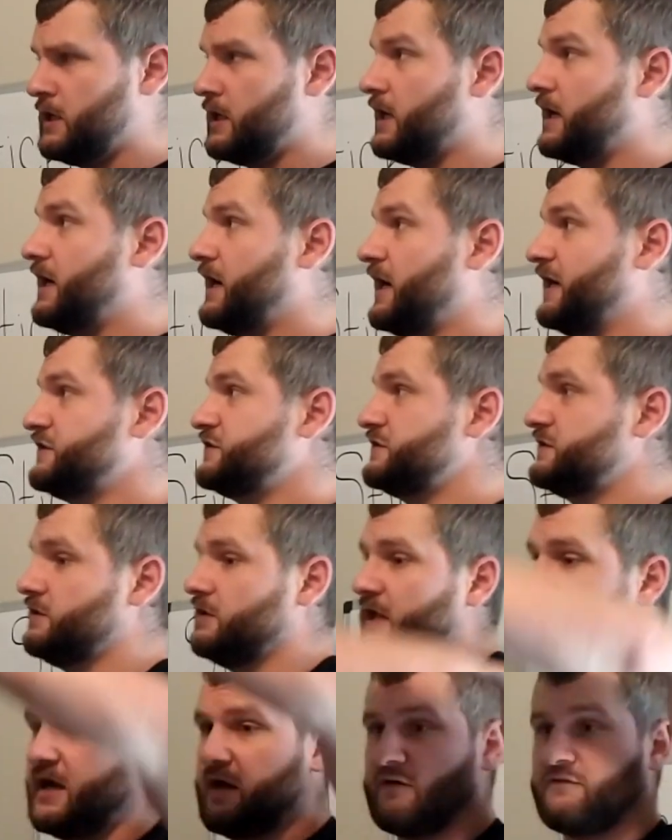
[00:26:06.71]
I still
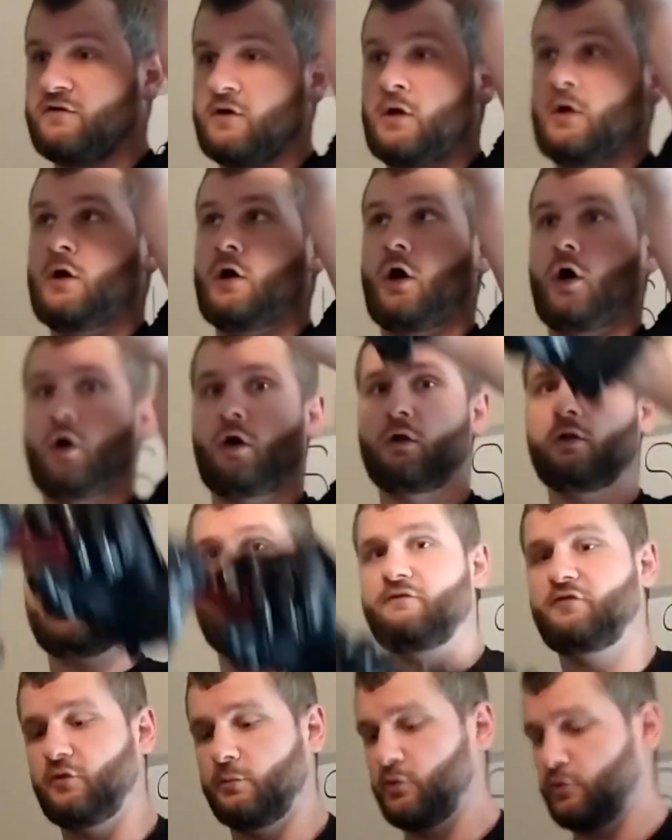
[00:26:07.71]
have all
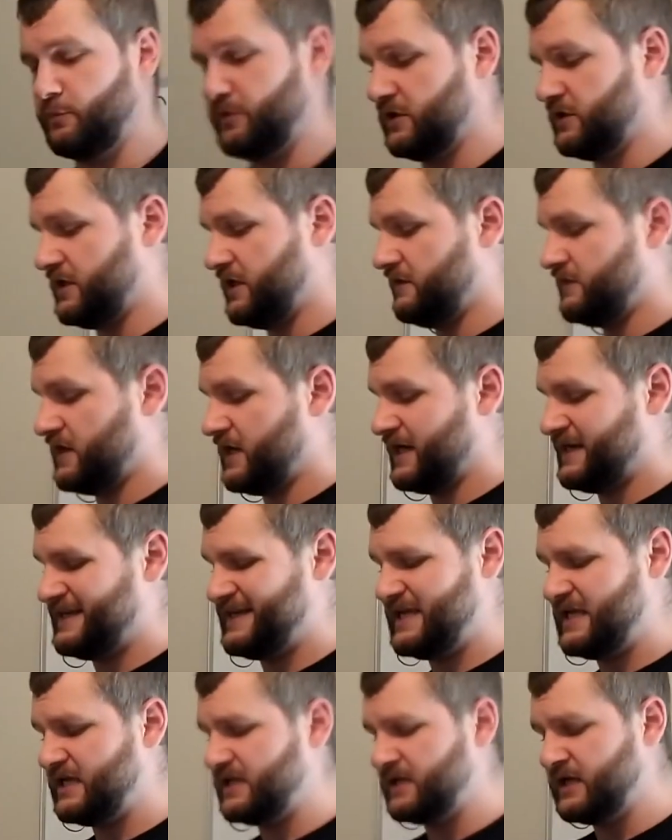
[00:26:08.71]
of the mobility that I
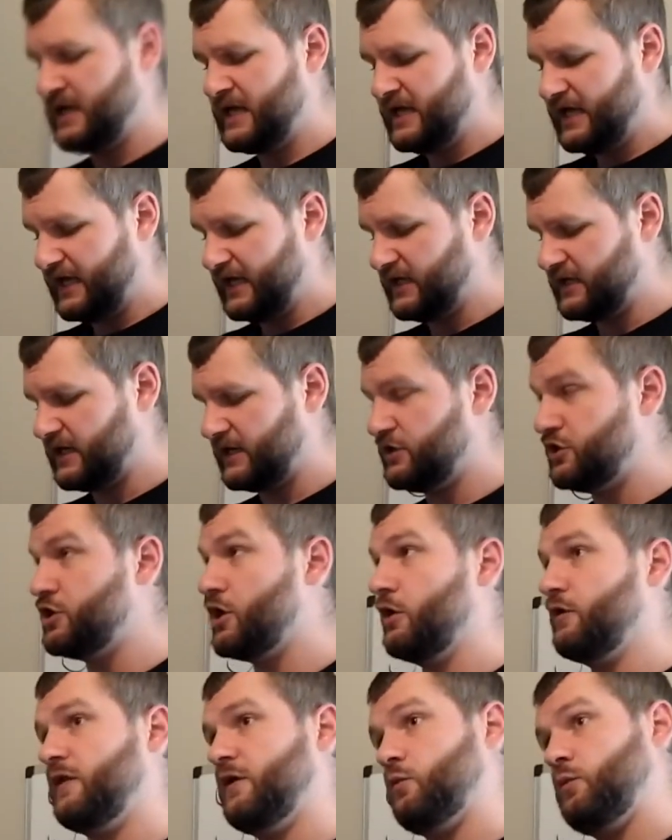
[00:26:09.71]
need. And I
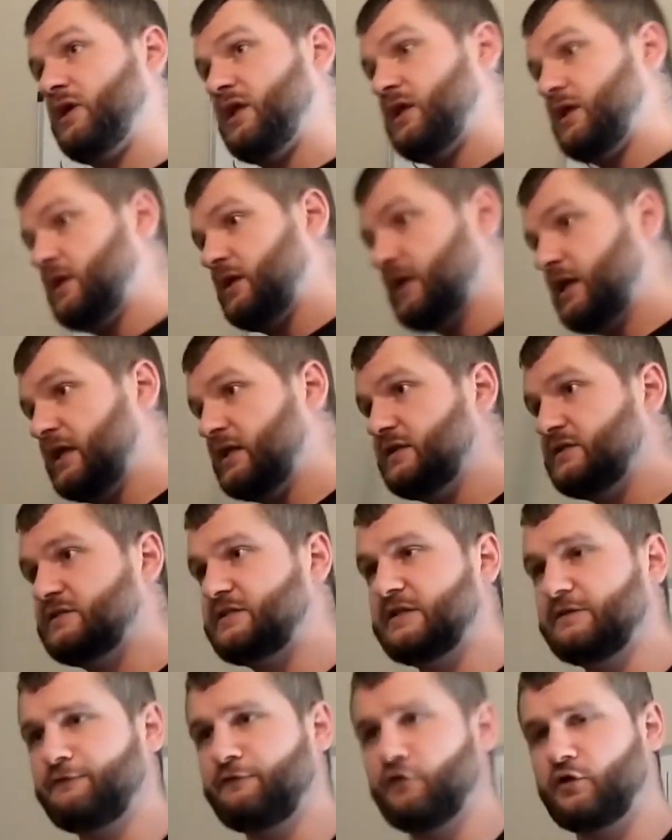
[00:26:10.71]
know that in
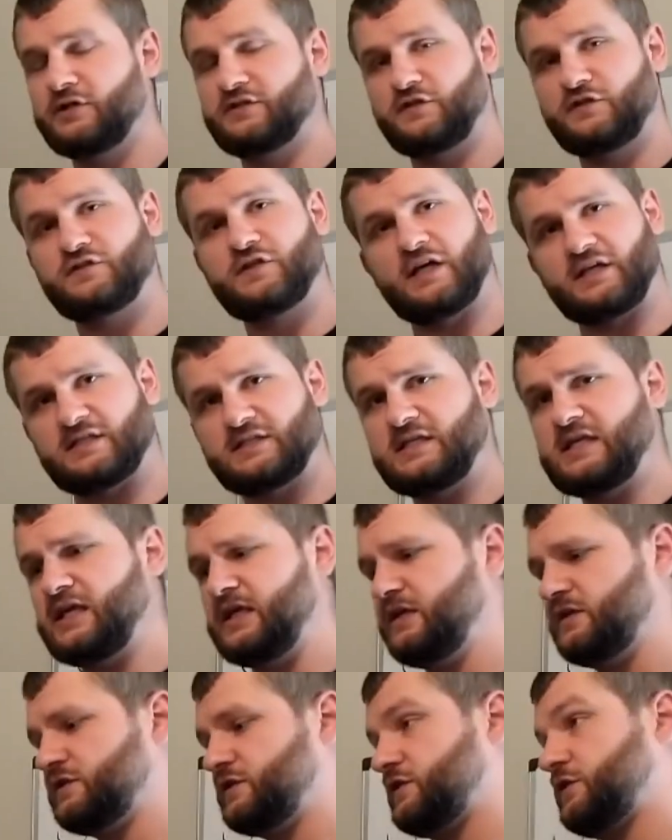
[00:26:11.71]
different
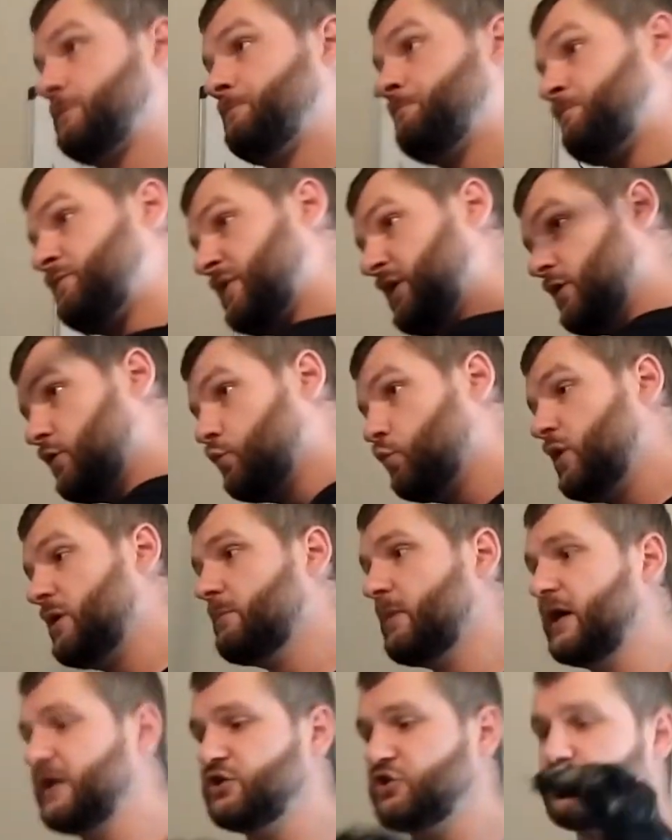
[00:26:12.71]
techniques, we
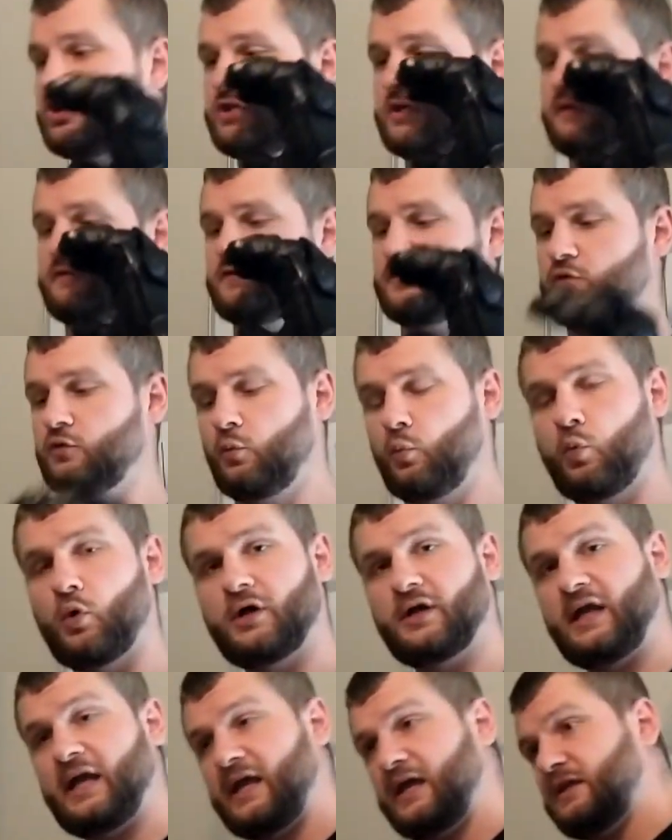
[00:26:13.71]
might shift
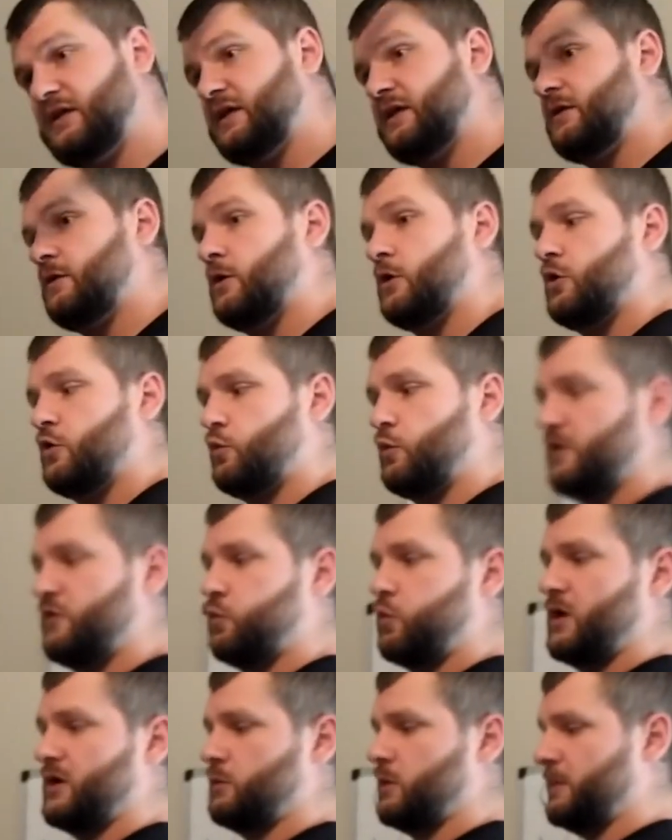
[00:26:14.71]
one-handed with
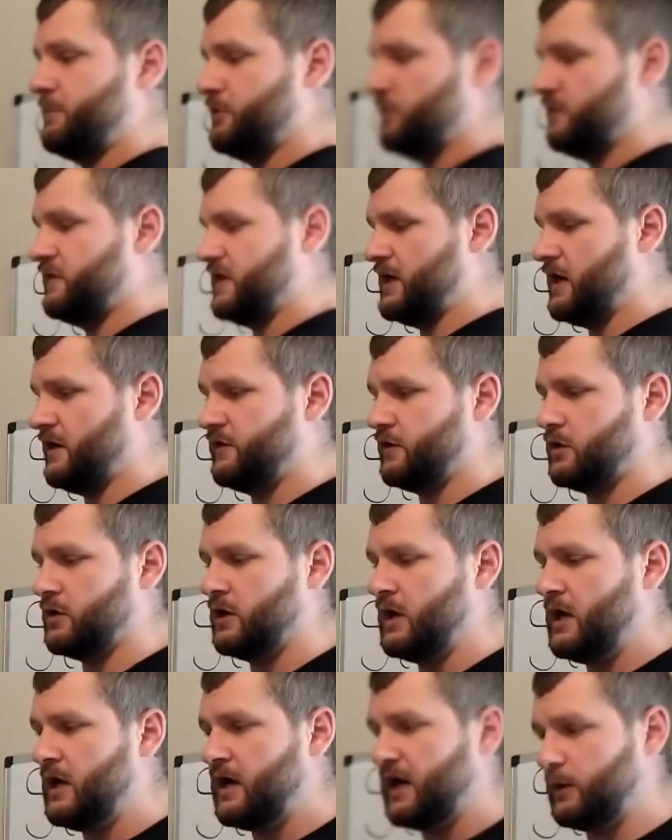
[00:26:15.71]
one weapon or the other.
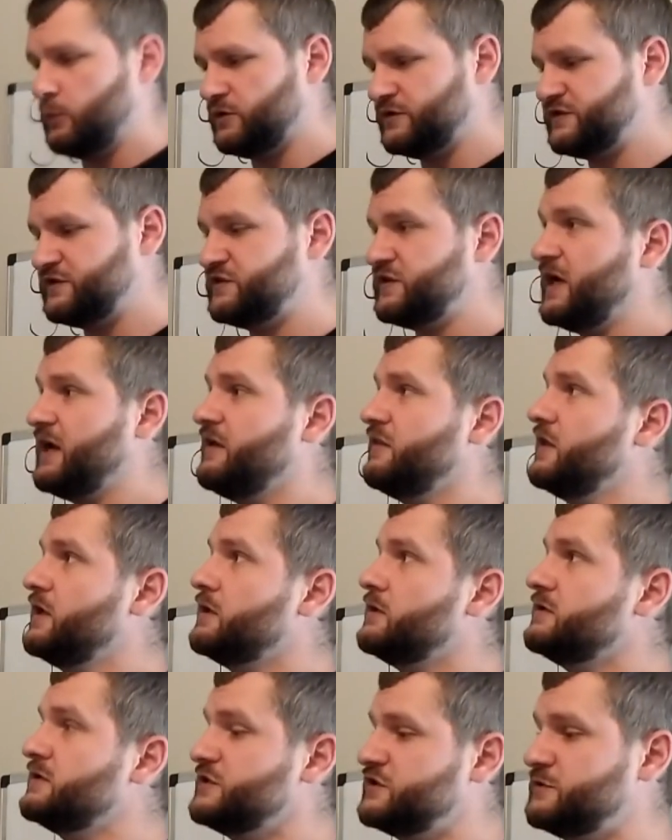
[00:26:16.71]
I will say
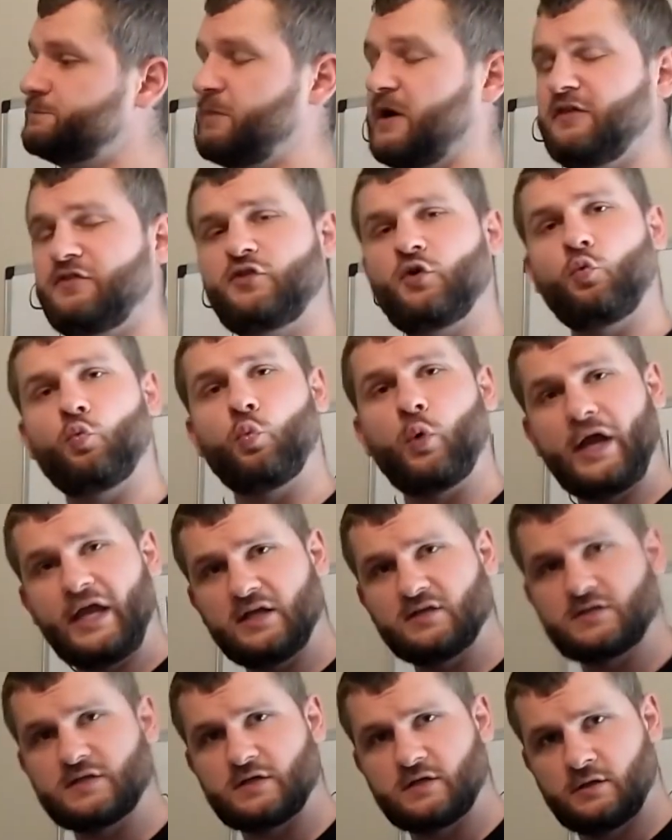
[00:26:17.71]
that despite the
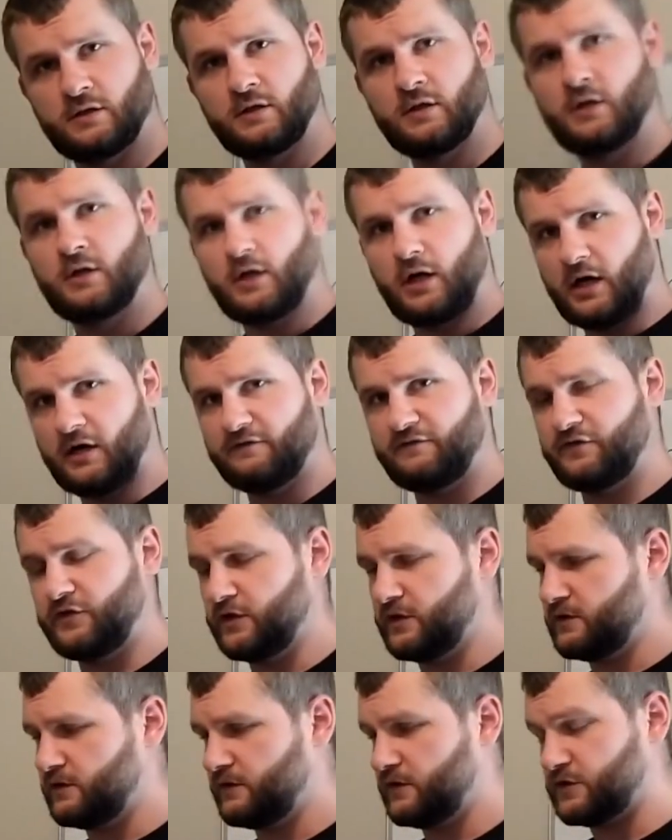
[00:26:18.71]
weight of
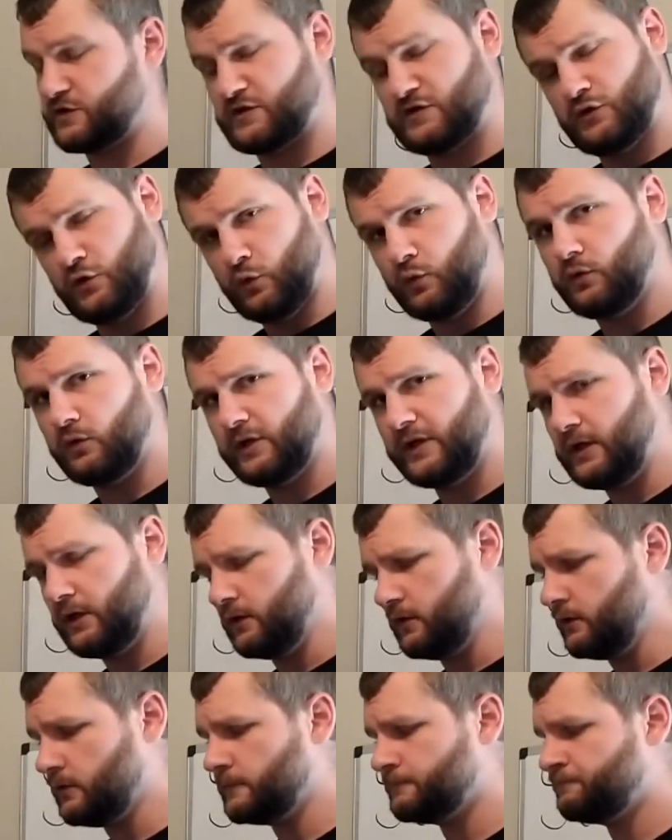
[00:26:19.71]
the tool
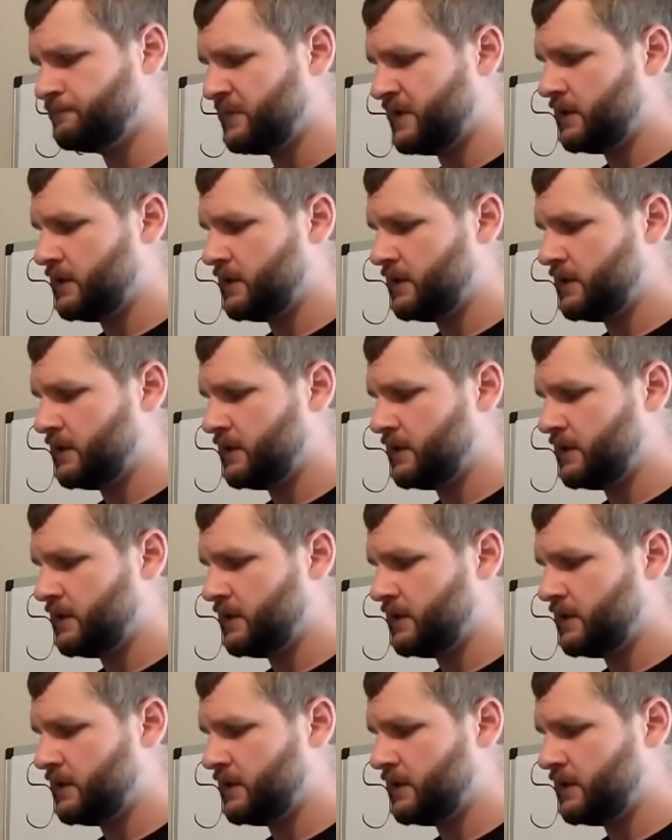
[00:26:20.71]
here,